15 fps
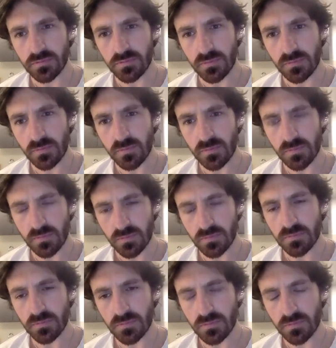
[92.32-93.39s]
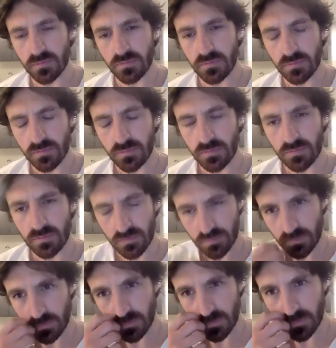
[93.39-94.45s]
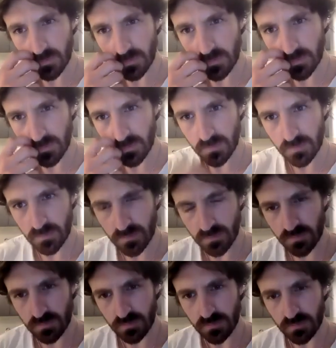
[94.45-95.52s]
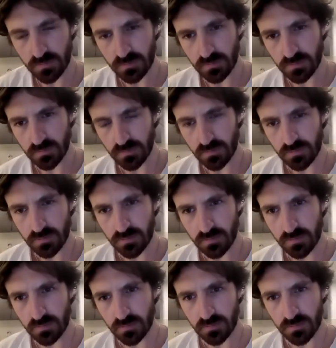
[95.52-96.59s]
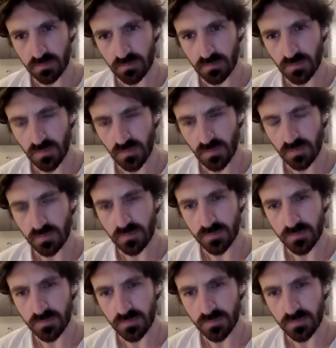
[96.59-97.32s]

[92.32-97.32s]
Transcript: No words are spoken by the person on screen.